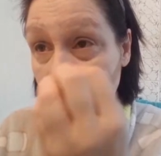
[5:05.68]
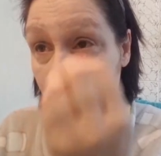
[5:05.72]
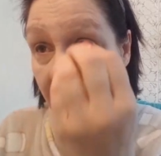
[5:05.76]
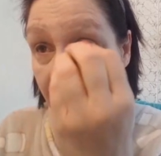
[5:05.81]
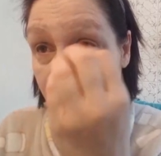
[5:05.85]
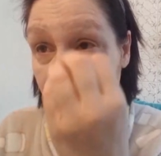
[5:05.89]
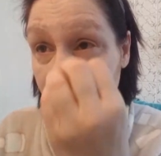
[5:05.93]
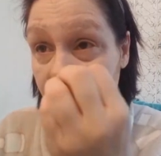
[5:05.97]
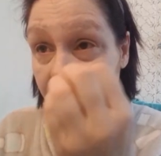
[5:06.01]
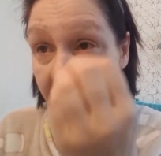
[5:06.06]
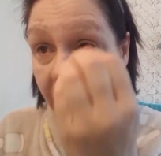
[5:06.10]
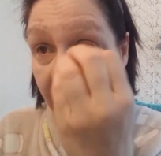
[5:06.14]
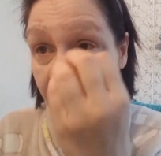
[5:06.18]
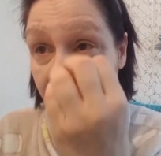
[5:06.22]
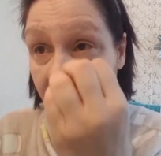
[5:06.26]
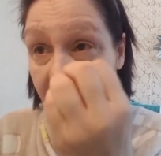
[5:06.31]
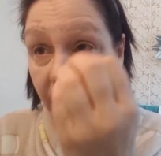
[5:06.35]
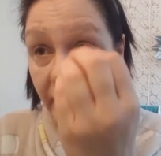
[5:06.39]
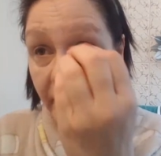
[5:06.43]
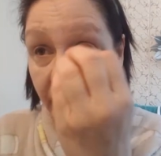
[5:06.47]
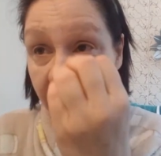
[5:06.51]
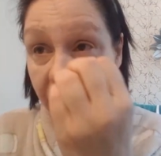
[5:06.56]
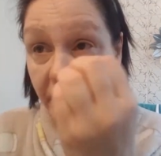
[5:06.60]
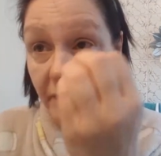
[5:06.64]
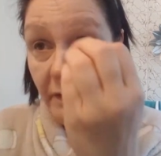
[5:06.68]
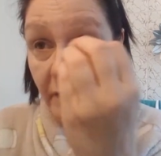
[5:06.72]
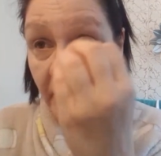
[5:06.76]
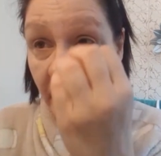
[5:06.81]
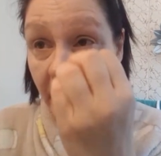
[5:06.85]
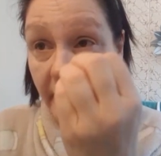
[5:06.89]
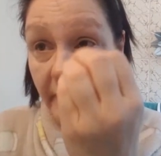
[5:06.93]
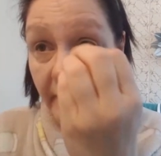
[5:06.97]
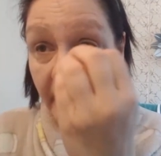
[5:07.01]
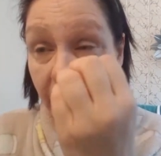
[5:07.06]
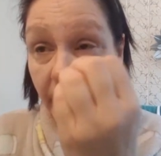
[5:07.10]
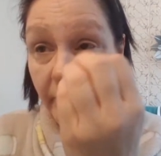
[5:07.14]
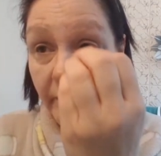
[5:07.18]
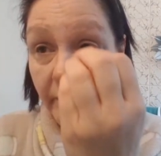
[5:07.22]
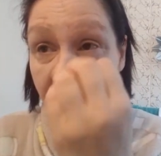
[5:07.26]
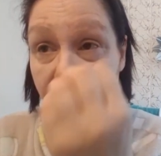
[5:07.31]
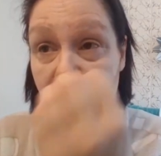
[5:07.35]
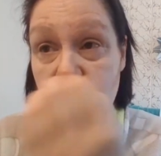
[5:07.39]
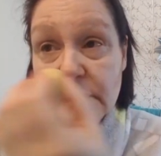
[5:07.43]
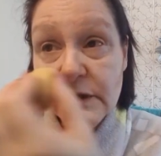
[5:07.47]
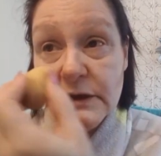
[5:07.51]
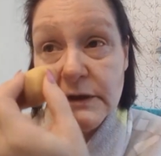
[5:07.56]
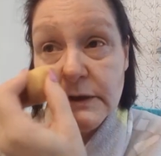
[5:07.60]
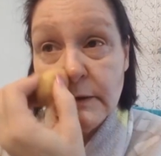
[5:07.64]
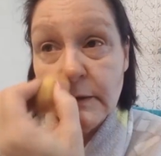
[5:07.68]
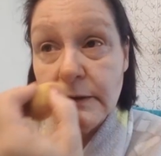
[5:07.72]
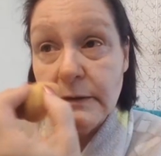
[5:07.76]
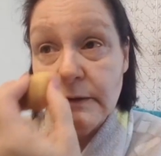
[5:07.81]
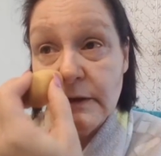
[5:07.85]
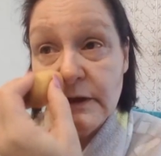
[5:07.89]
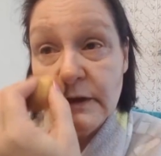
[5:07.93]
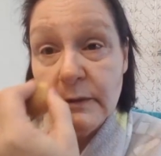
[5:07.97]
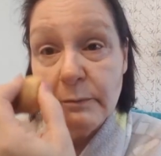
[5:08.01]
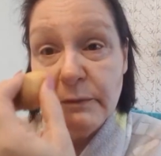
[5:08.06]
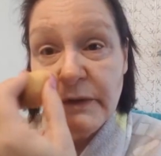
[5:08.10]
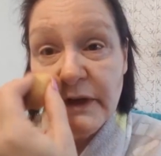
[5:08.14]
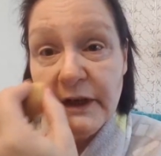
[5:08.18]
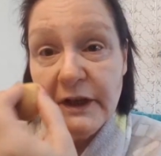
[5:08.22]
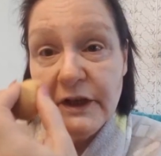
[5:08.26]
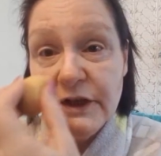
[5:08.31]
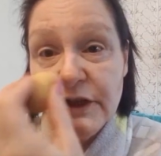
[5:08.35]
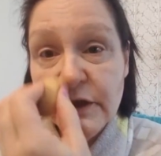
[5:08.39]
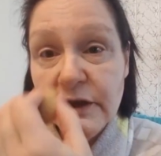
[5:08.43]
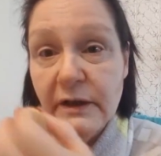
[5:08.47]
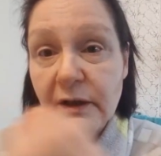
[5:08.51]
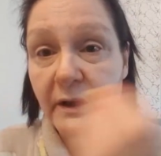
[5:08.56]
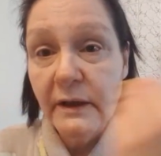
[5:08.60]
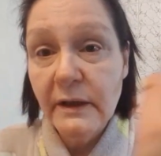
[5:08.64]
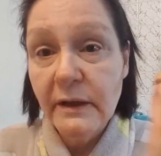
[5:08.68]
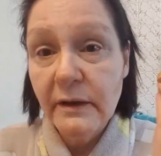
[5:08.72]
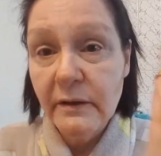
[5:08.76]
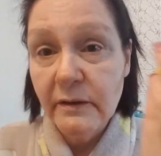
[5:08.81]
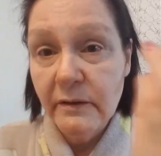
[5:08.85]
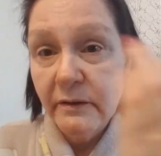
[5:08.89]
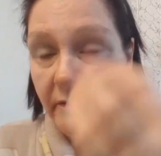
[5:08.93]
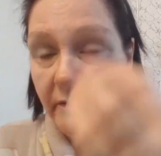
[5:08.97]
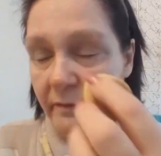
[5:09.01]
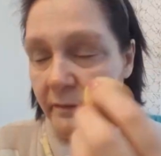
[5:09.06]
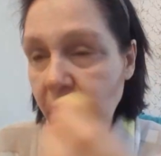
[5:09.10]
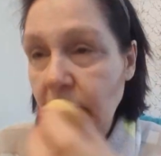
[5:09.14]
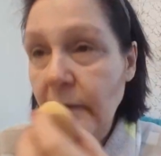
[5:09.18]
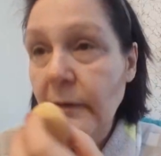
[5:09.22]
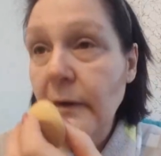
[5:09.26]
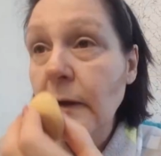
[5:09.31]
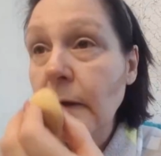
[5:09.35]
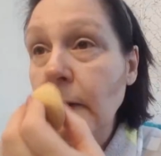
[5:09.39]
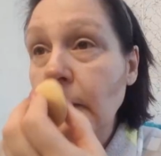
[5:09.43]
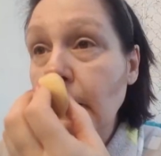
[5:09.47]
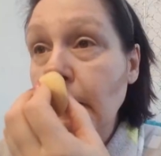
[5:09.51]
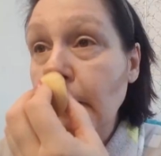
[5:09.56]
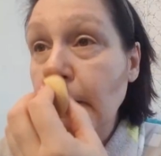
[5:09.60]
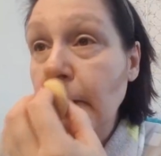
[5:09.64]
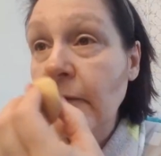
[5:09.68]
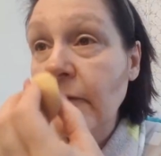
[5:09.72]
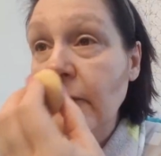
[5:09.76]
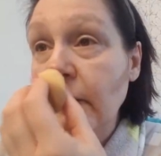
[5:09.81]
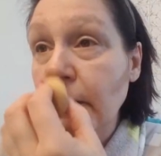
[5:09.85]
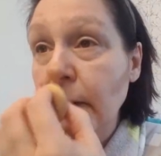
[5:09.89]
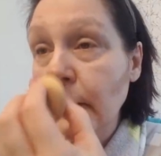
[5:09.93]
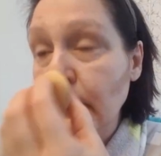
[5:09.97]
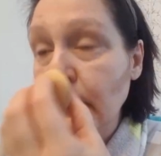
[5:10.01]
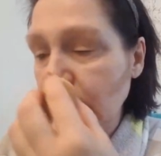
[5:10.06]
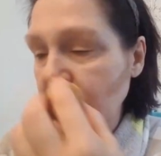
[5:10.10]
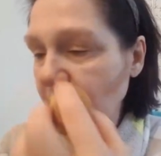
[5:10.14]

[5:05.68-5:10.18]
I darken it just to diminish the look of the